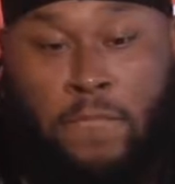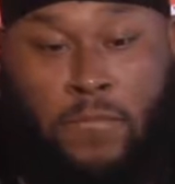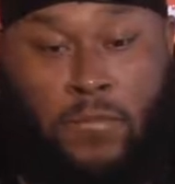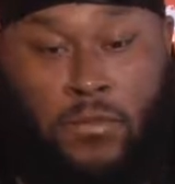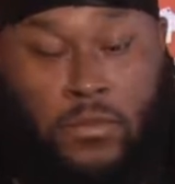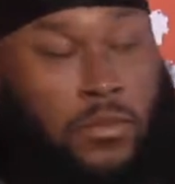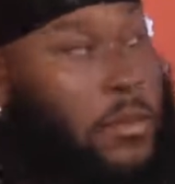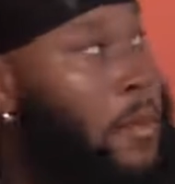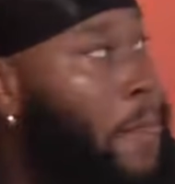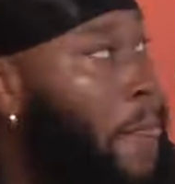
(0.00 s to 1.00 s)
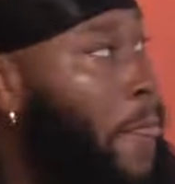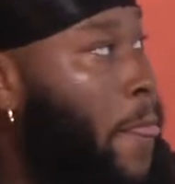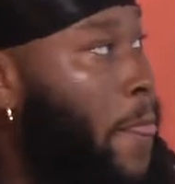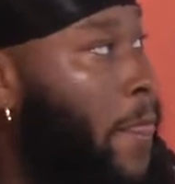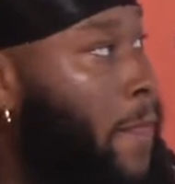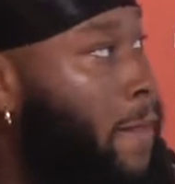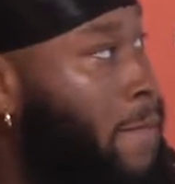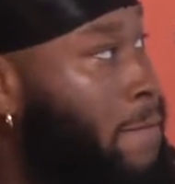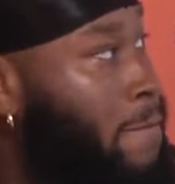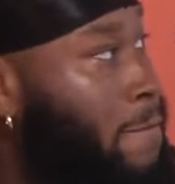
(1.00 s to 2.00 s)
What's Jordan McFadden thinking
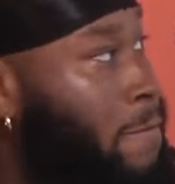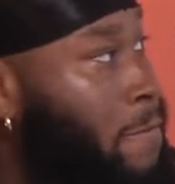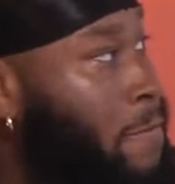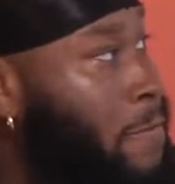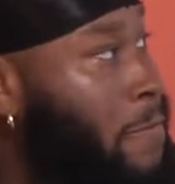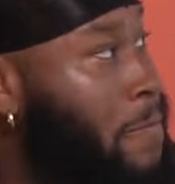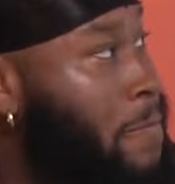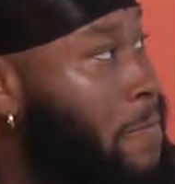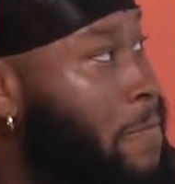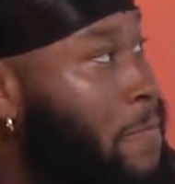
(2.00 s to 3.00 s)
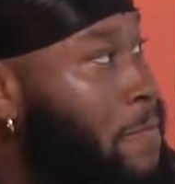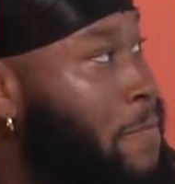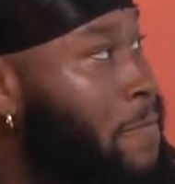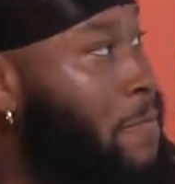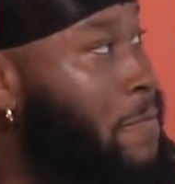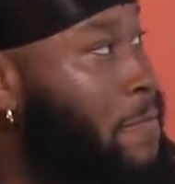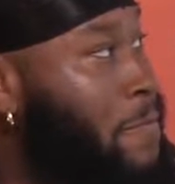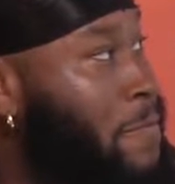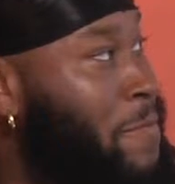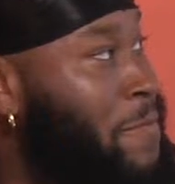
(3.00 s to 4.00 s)
about Thanksgiving at home
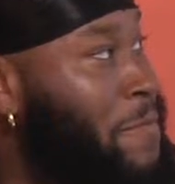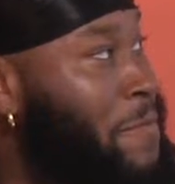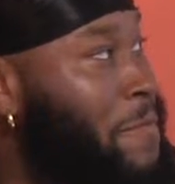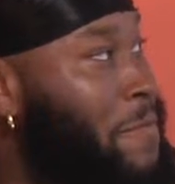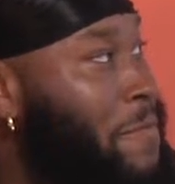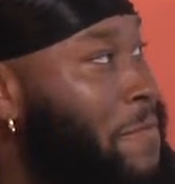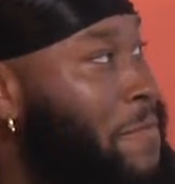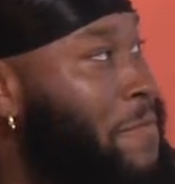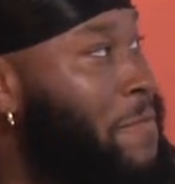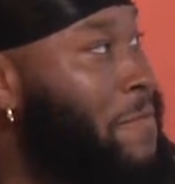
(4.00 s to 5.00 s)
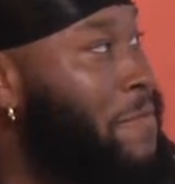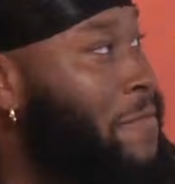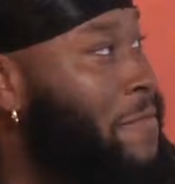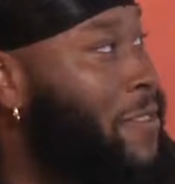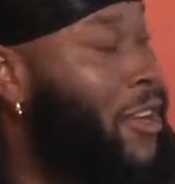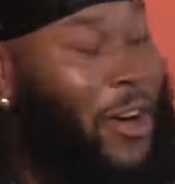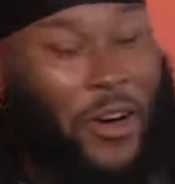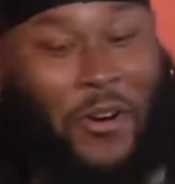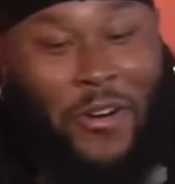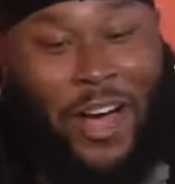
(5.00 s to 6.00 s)
eating? What's uh, what stands out for you?
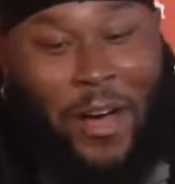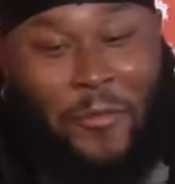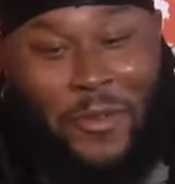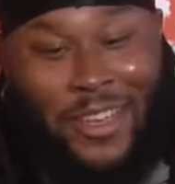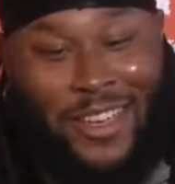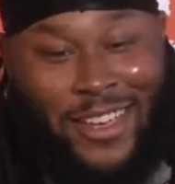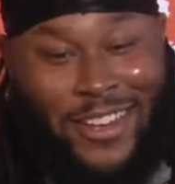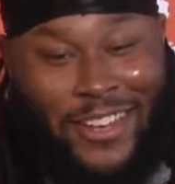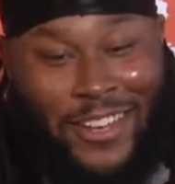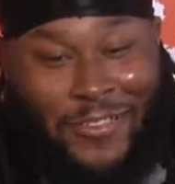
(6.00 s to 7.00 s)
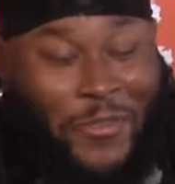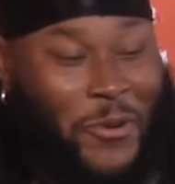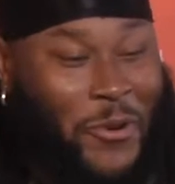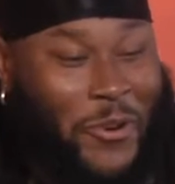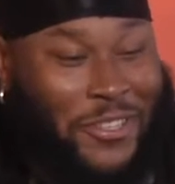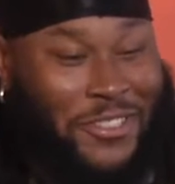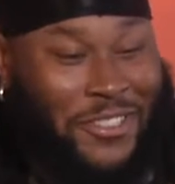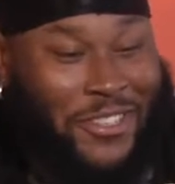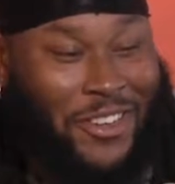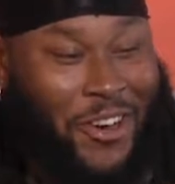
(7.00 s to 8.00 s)
Oh, I mean, of
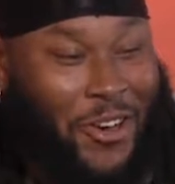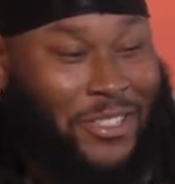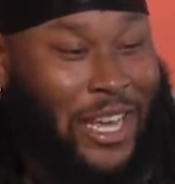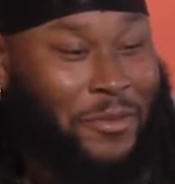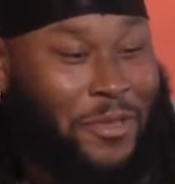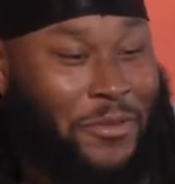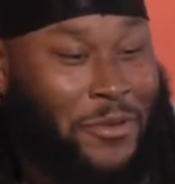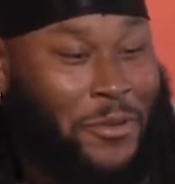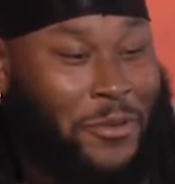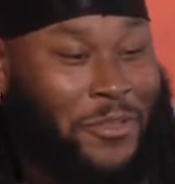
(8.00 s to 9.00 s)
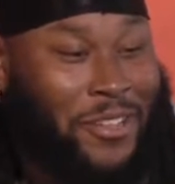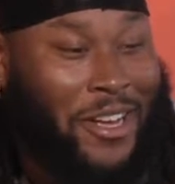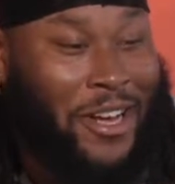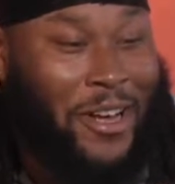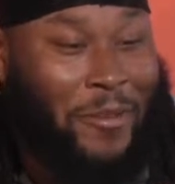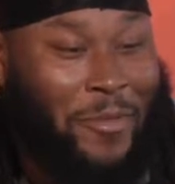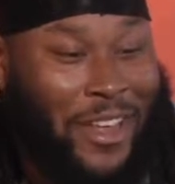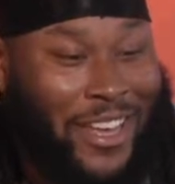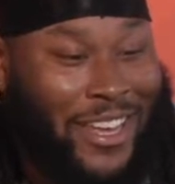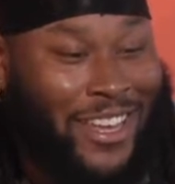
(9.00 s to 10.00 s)
course, all types of food. Um,
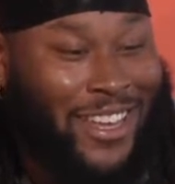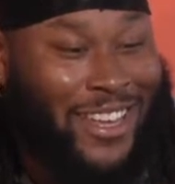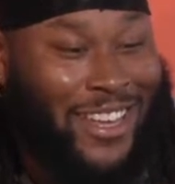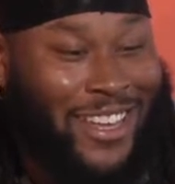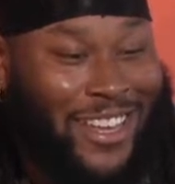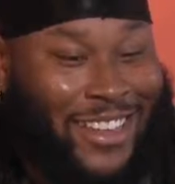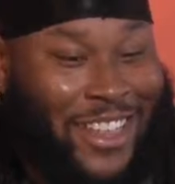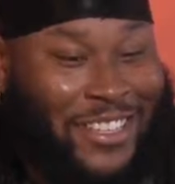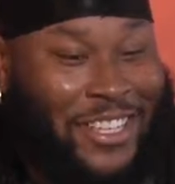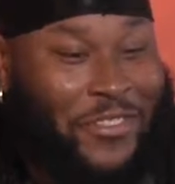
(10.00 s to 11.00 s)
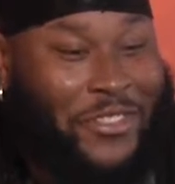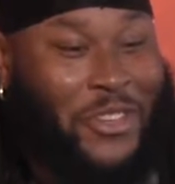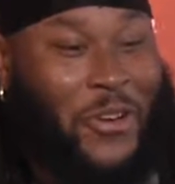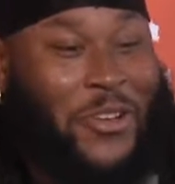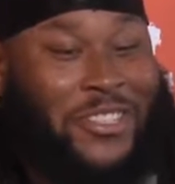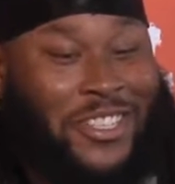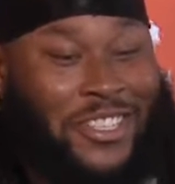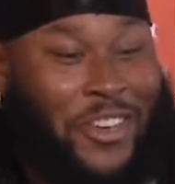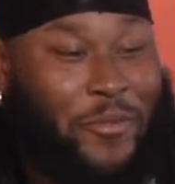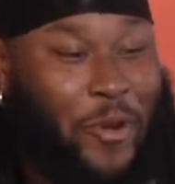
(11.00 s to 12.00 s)
like Thanksgiving's always a
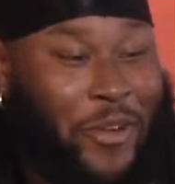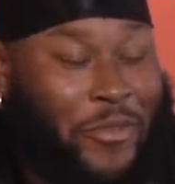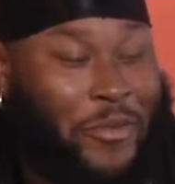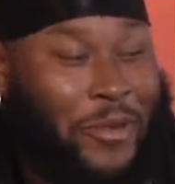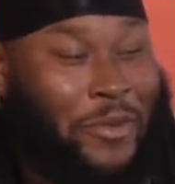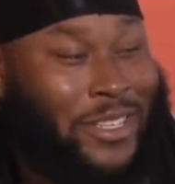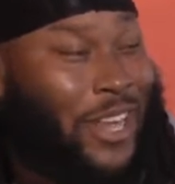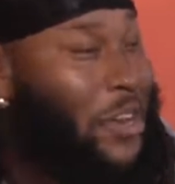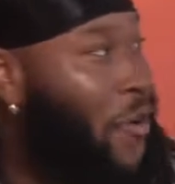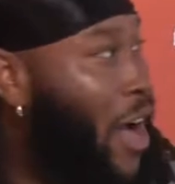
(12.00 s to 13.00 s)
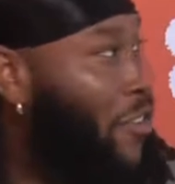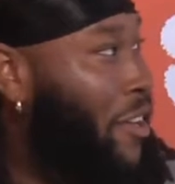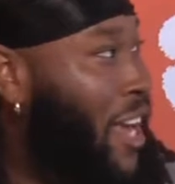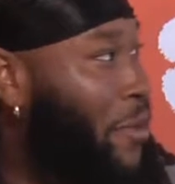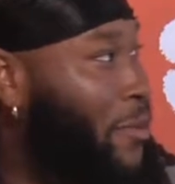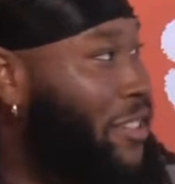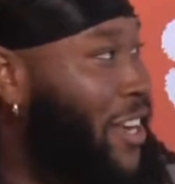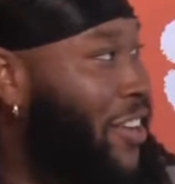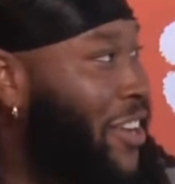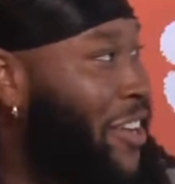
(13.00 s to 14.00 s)
tough part for me because I know I have a game on
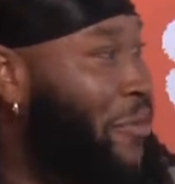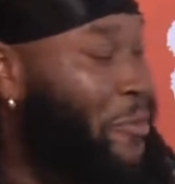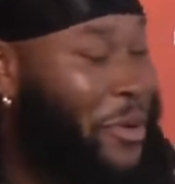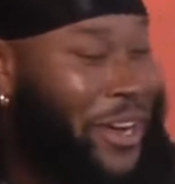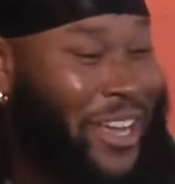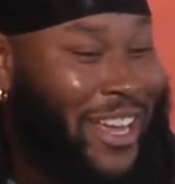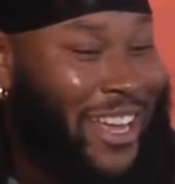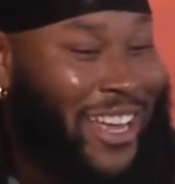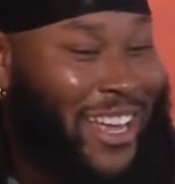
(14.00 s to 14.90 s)
Saturday, but